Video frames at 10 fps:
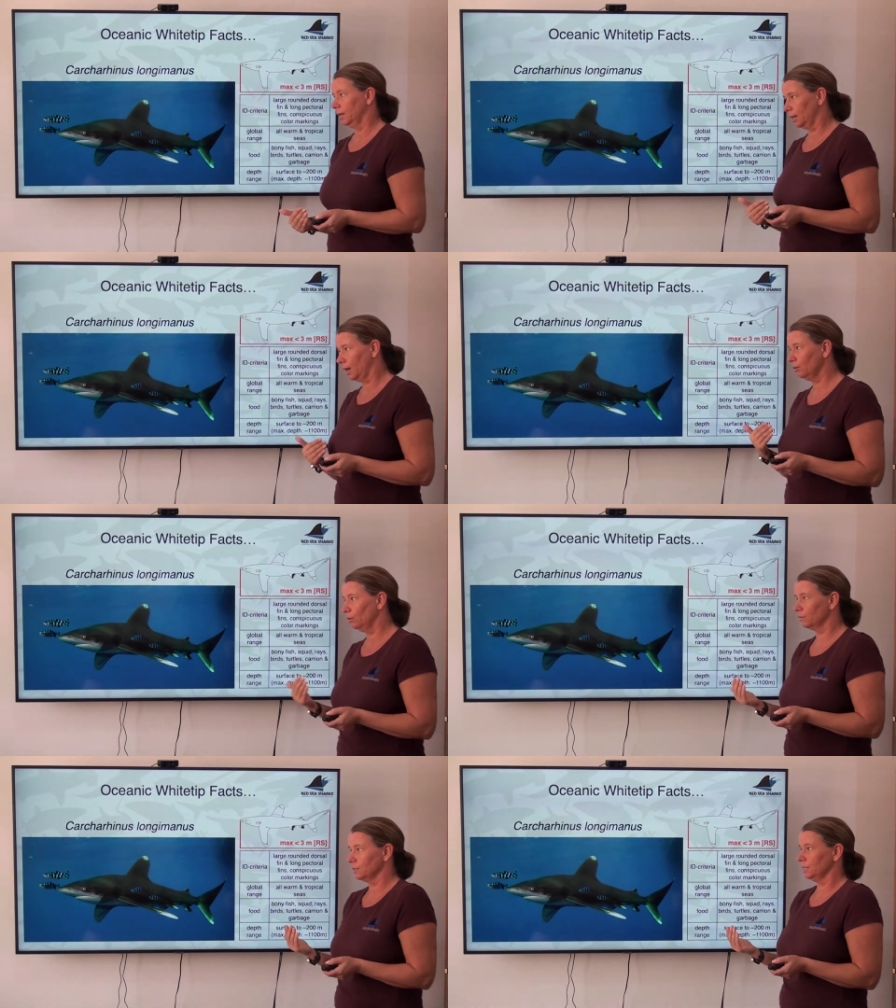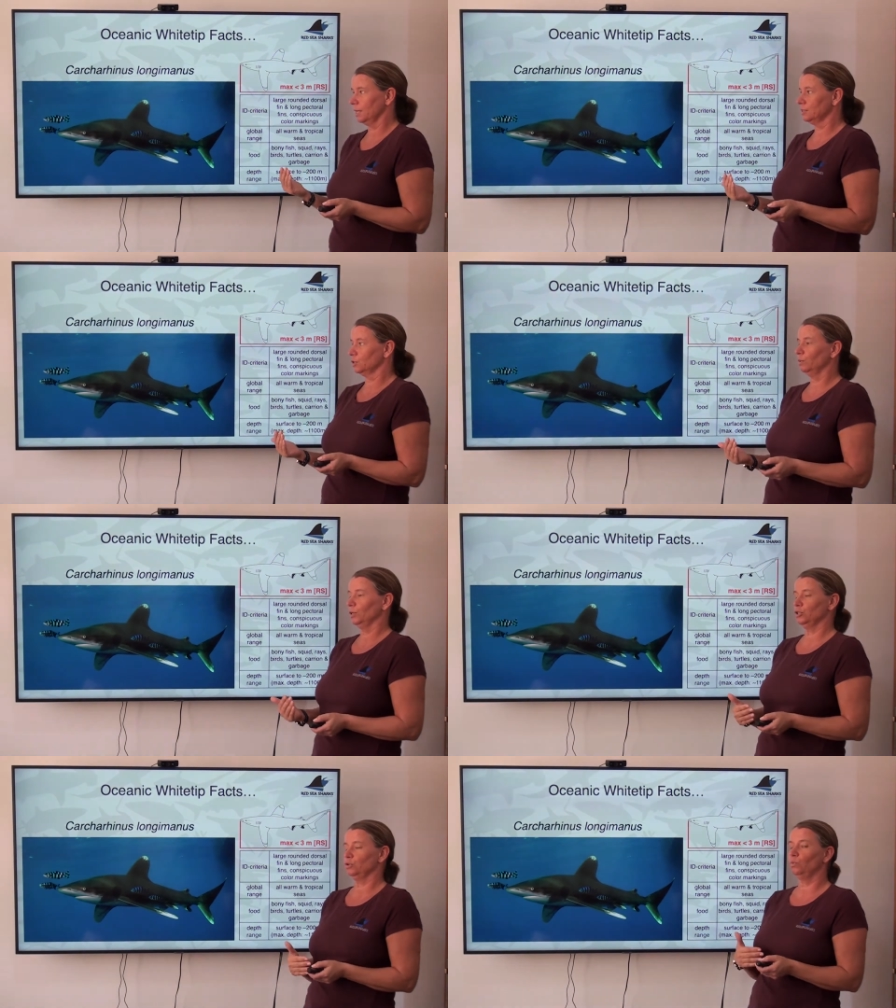And now obviously that's the
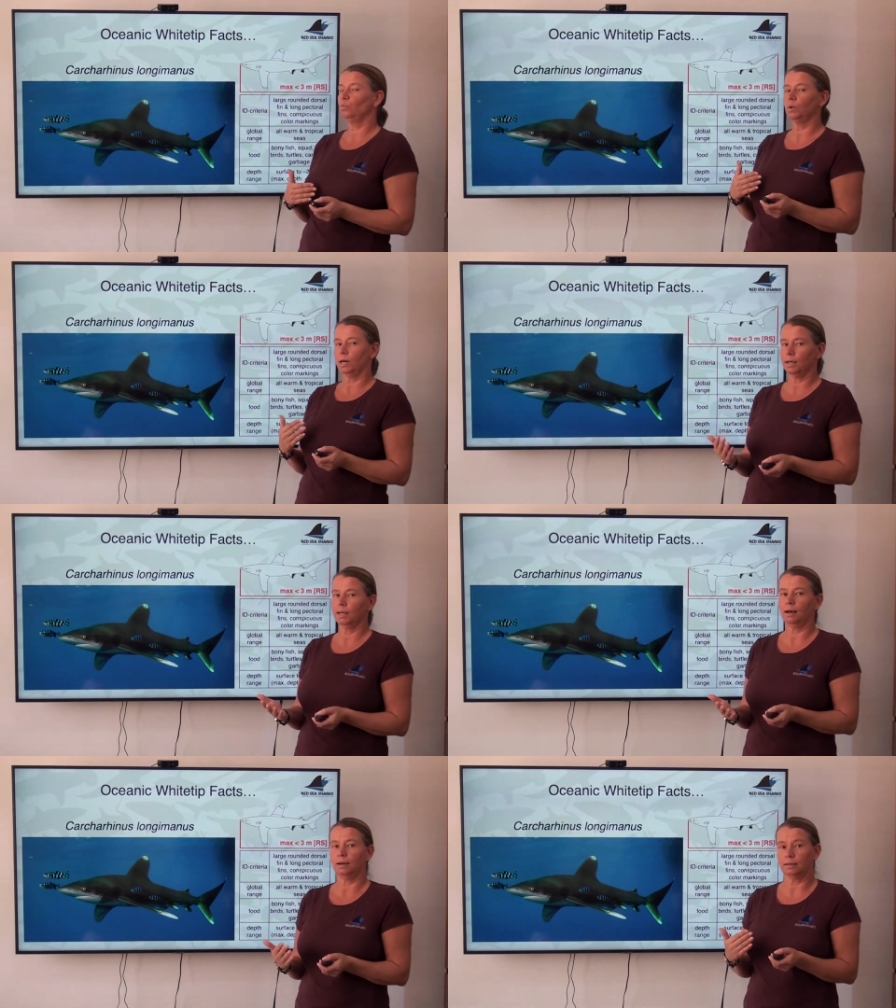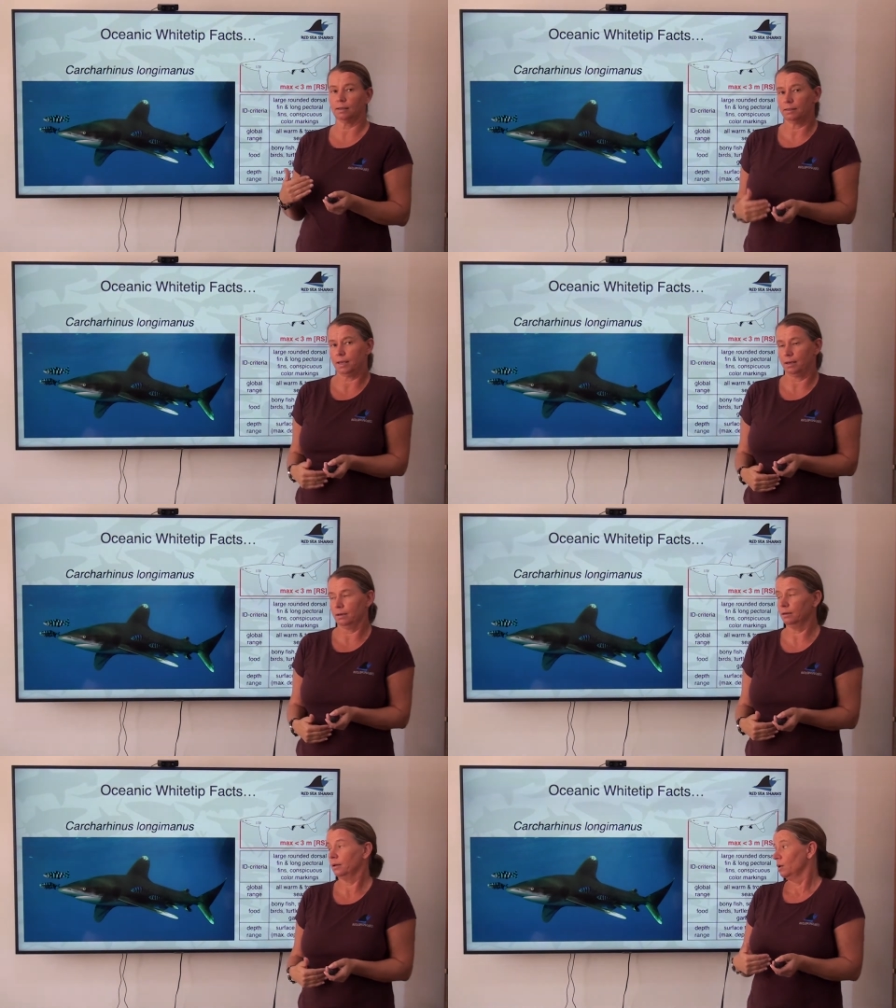question, why are they
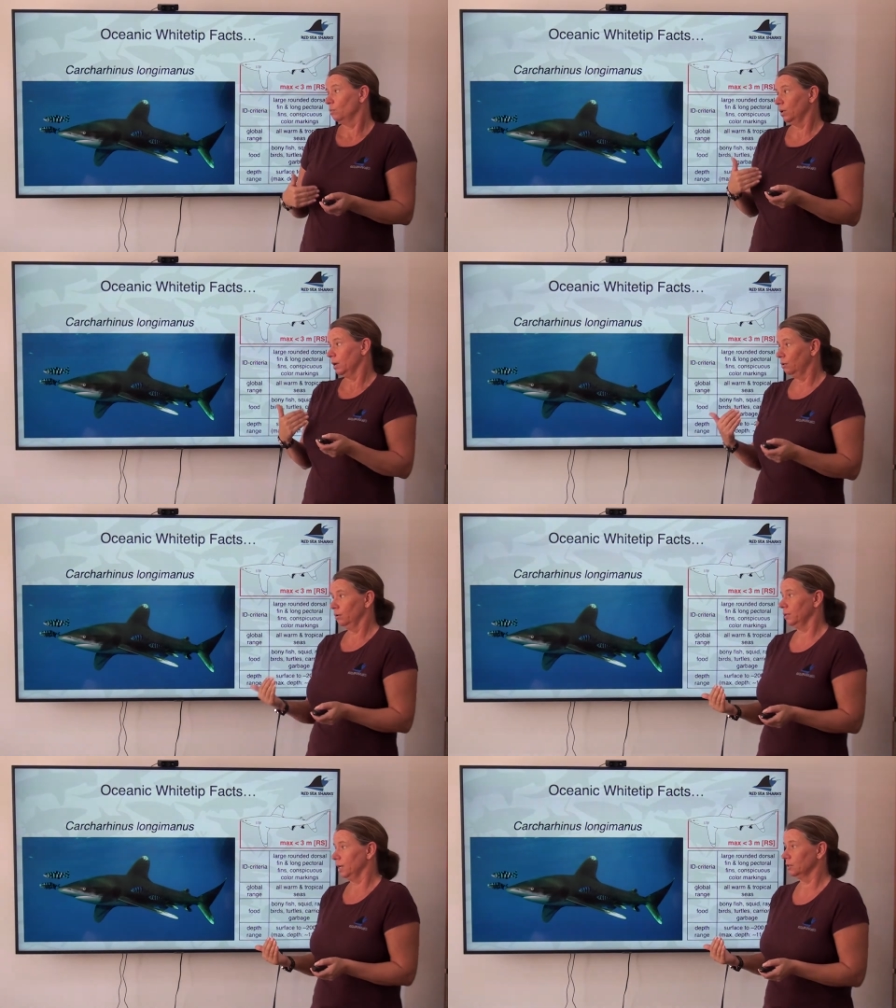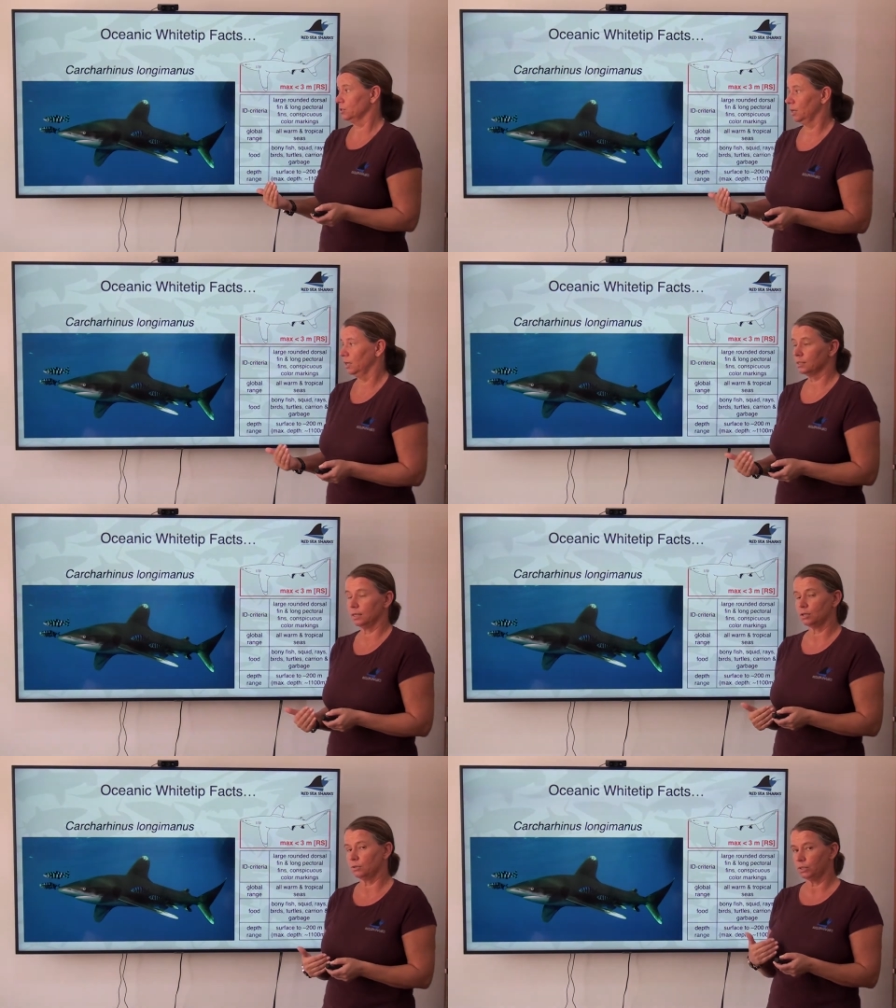there, where all the other sharks
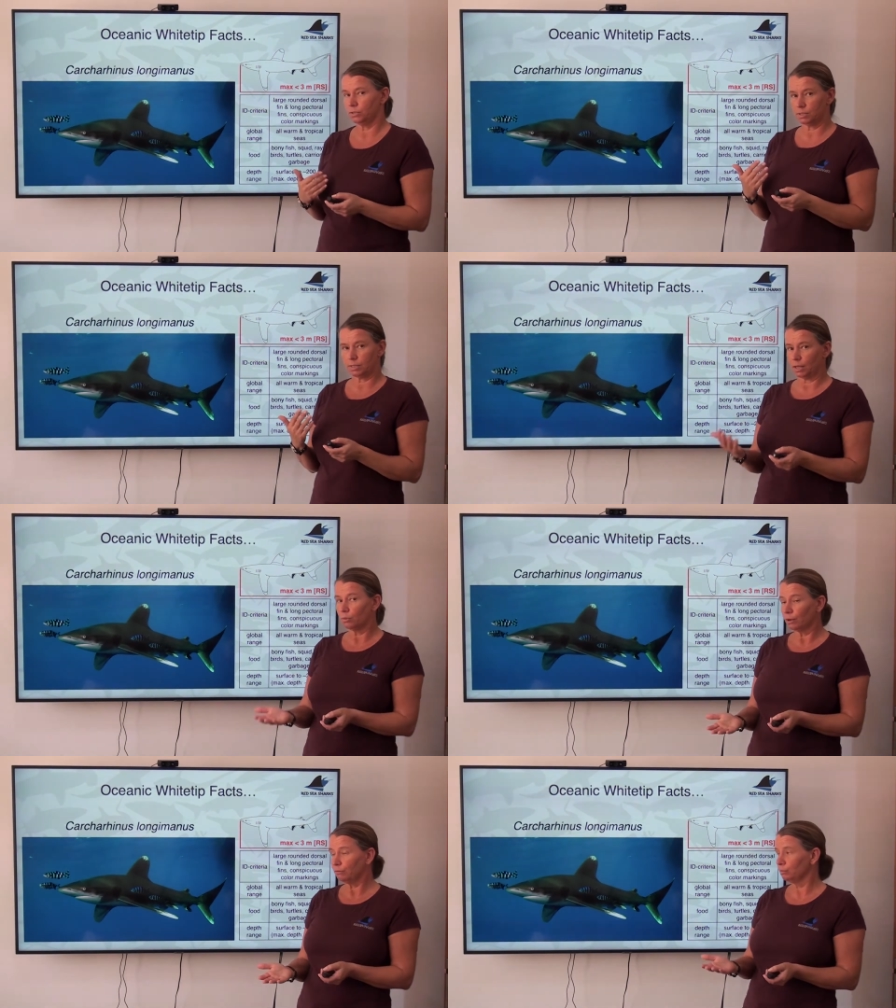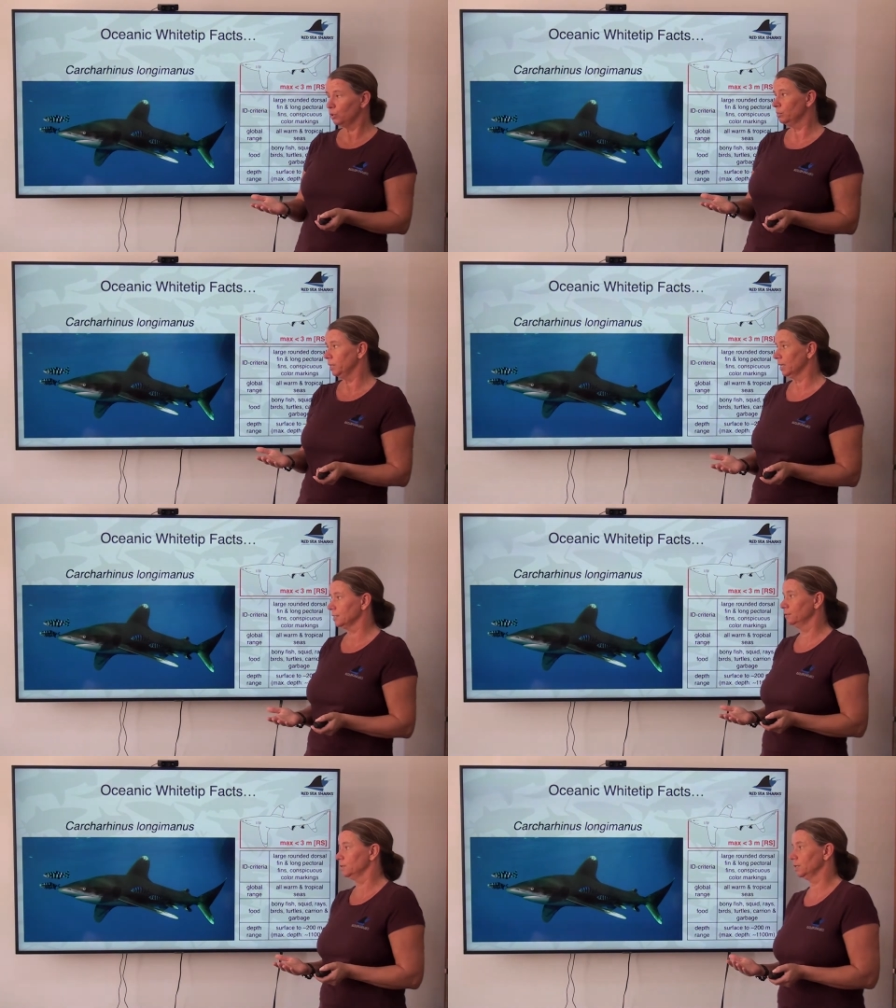are trying to stay away from human
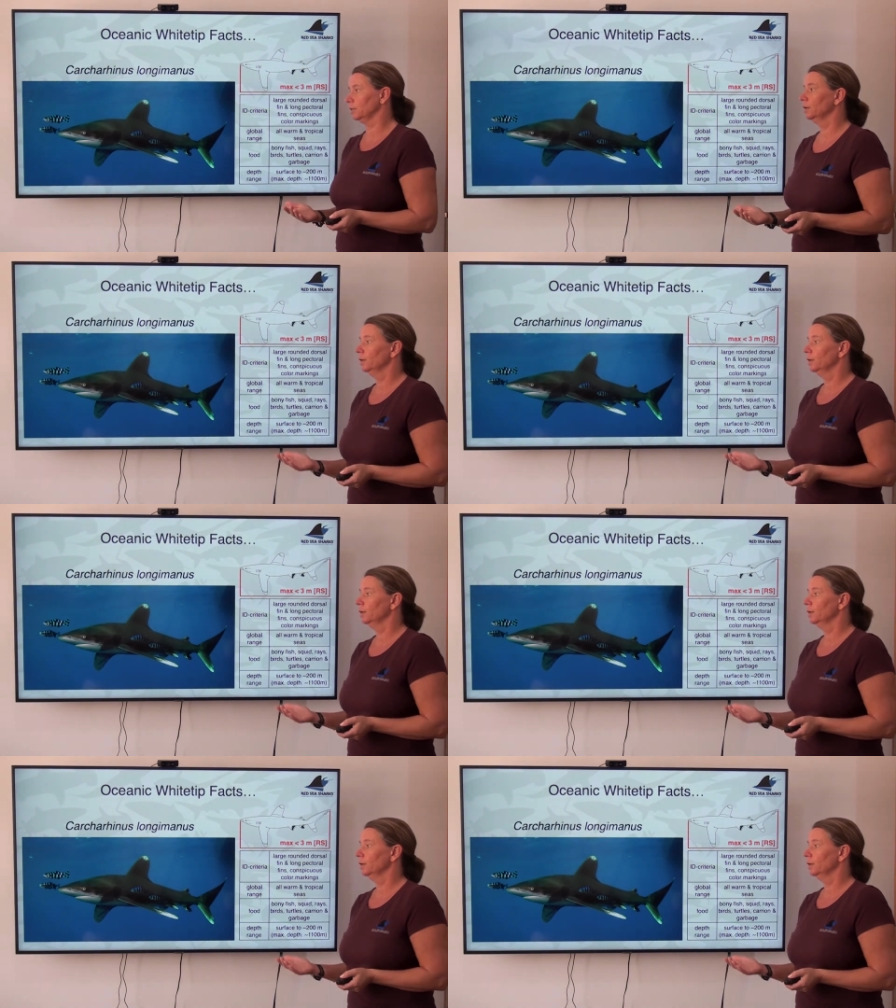activity?